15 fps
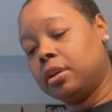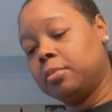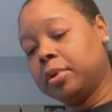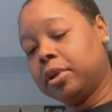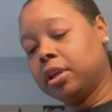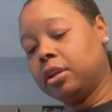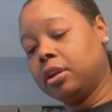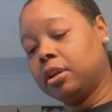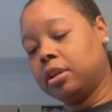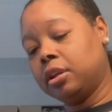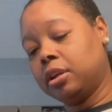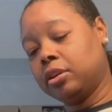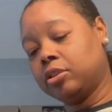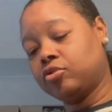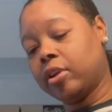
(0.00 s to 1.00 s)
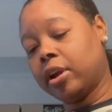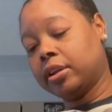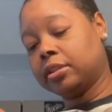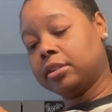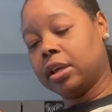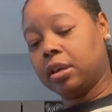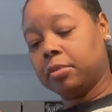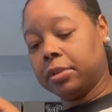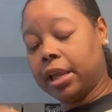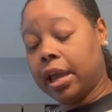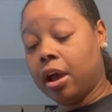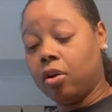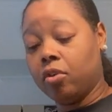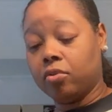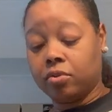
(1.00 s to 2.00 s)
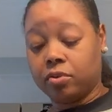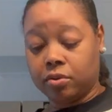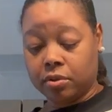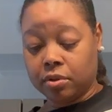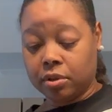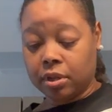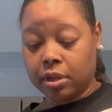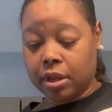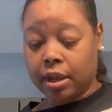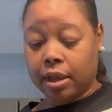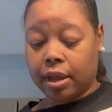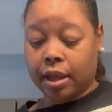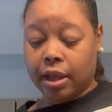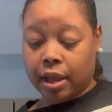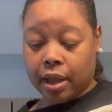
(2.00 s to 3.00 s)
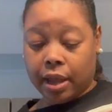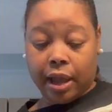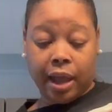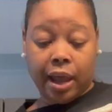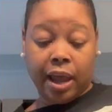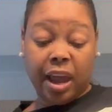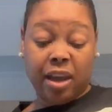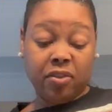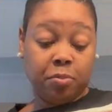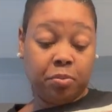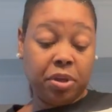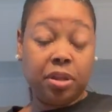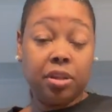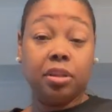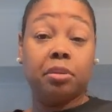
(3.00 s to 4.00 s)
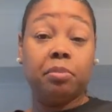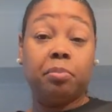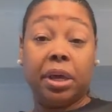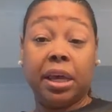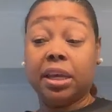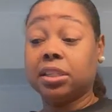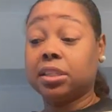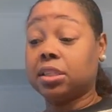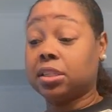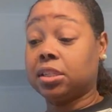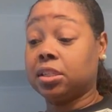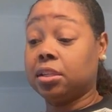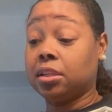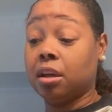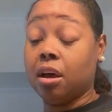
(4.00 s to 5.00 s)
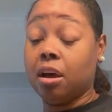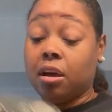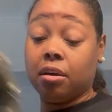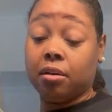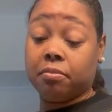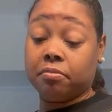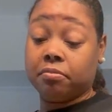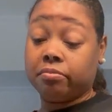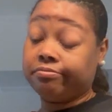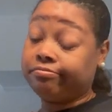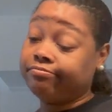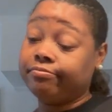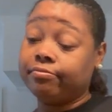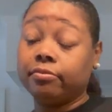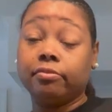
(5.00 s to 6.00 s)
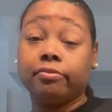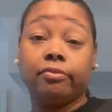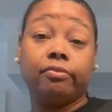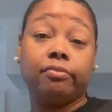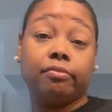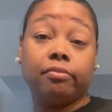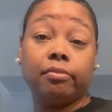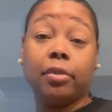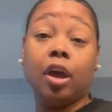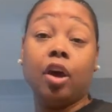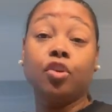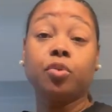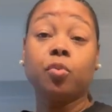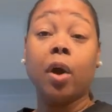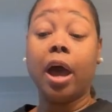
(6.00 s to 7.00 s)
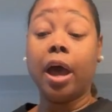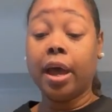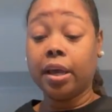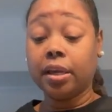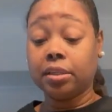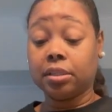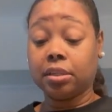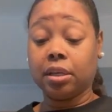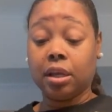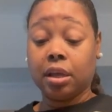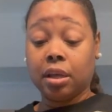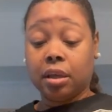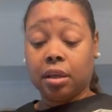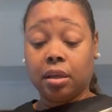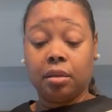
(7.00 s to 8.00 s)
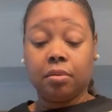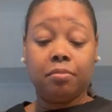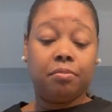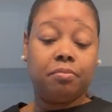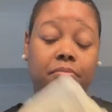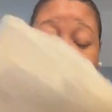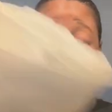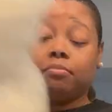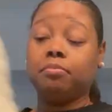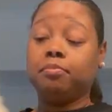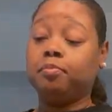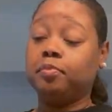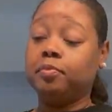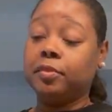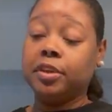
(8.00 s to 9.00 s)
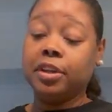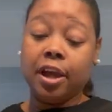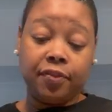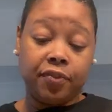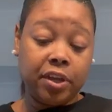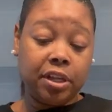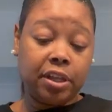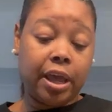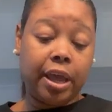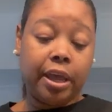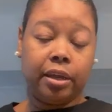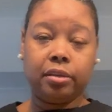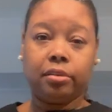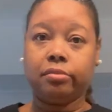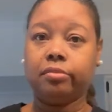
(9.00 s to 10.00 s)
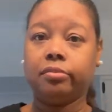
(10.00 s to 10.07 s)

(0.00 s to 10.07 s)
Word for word: beginning of the year tried to take me out. I haven't been the best um, health-wise. Nothing like